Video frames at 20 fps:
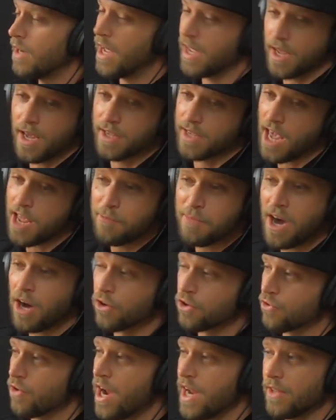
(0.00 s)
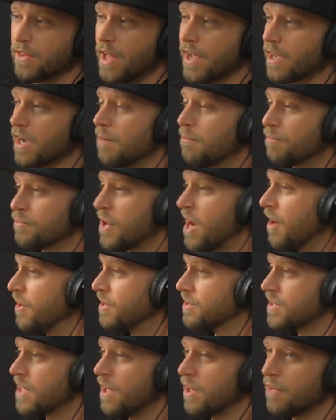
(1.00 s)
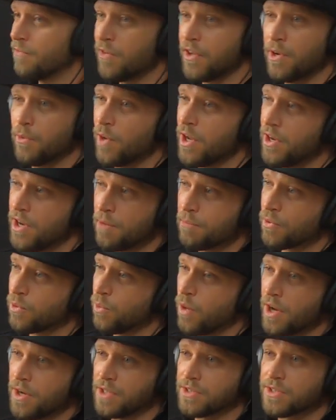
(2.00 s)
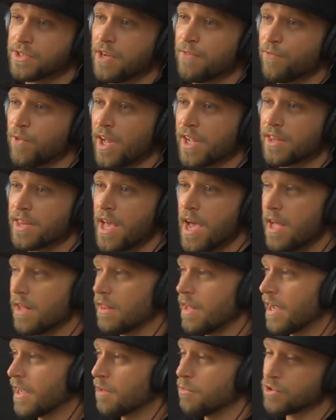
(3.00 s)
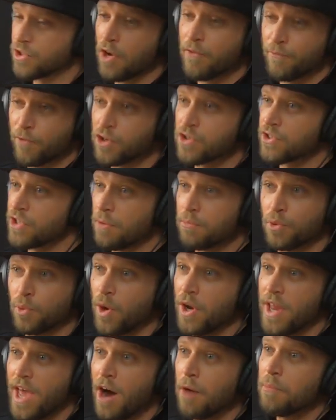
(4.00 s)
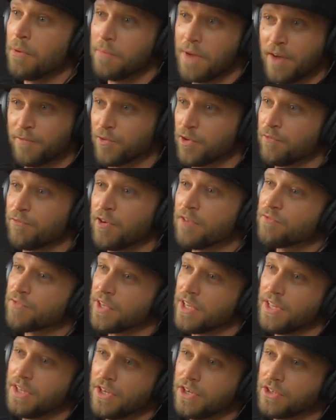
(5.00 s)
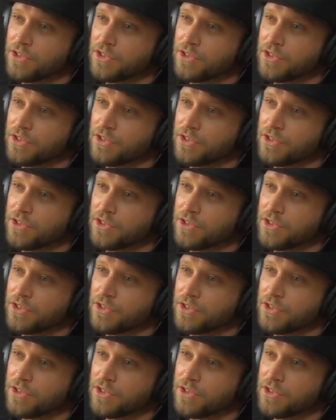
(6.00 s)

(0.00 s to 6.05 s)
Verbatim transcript: it, it came out great. Like I'm proud as hell of it. It went number one and stuff like that. Like it was our first number one album after 15